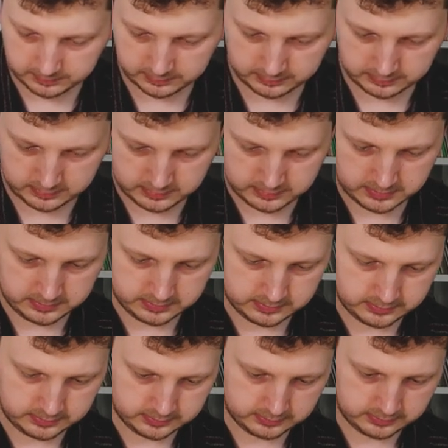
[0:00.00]

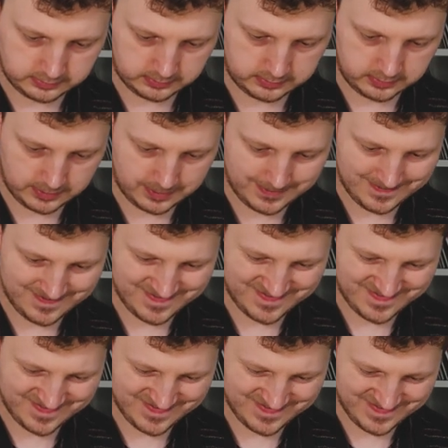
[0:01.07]

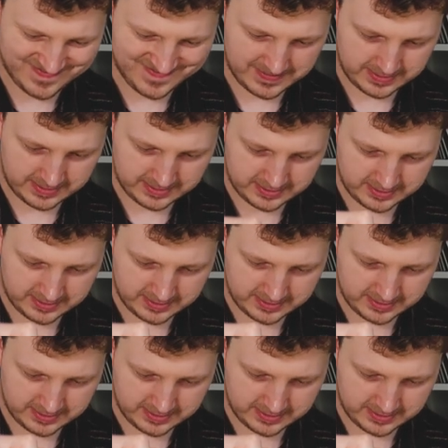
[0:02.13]
(no one is talking)